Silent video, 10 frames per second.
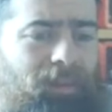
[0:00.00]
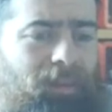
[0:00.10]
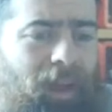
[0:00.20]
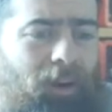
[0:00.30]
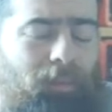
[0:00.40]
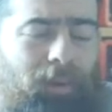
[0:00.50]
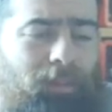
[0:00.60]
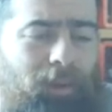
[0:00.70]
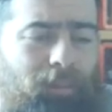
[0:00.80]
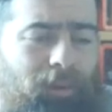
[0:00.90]
helping
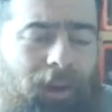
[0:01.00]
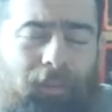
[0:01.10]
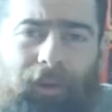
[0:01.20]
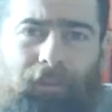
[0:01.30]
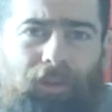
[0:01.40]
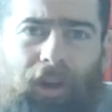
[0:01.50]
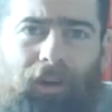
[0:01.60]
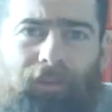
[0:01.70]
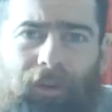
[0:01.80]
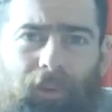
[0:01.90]
people and helping
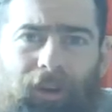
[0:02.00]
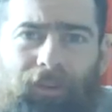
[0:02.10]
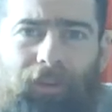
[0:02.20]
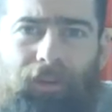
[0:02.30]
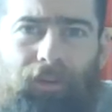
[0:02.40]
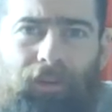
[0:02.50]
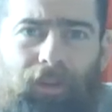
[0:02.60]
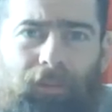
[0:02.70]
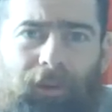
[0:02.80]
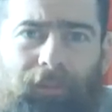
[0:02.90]
himself and acquiring resources.
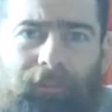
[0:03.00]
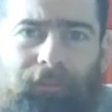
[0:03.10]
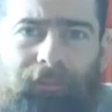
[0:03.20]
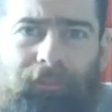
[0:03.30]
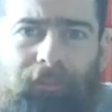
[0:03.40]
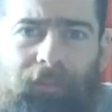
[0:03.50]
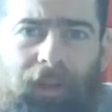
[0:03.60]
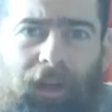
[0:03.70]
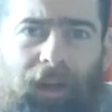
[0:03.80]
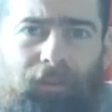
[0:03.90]
I mean,
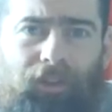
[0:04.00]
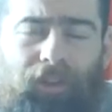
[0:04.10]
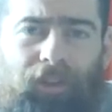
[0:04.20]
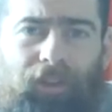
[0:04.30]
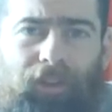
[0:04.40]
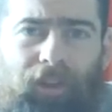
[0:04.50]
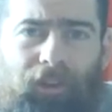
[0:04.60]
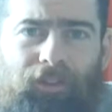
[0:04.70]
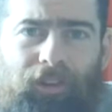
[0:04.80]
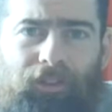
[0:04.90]
I'm just in
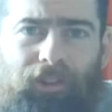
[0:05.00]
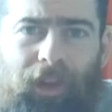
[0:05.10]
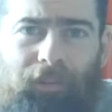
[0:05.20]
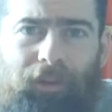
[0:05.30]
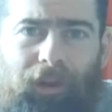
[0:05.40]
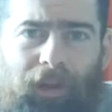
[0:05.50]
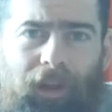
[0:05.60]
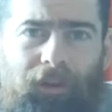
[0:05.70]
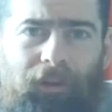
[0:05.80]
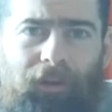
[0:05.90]
such good shape right
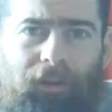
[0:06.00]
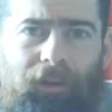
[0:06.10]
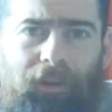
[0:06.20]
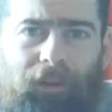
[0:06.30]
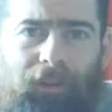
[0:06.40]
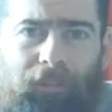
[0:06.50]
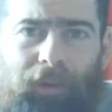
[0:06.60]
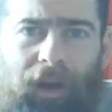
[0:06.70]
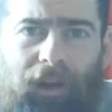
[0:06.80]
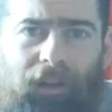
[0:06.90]
now. The
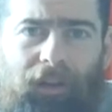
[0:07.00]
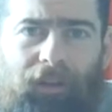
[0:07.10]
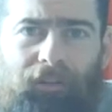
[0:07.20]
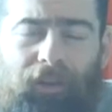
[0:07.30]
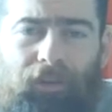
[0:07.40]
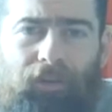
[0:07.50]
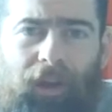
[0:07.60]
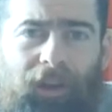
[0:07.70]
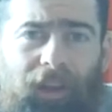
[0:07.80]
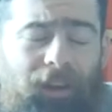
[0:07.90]
body feels good.
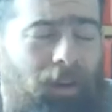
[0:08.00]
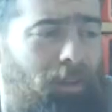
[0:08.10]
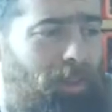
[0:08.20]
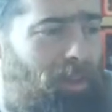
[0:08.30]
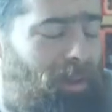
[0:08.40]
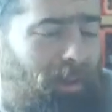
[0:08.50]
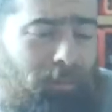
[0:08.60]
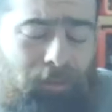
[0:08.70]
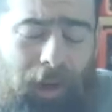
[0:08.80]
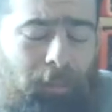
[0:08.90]
And again, all this can
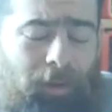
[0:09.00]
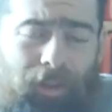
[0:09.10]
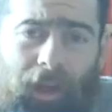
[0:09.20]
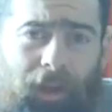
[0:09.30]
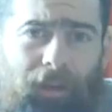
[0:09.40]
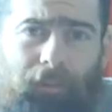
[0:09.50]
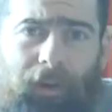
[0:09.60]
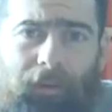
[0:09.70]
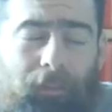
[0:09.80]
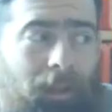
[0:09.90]
drop in a second, but my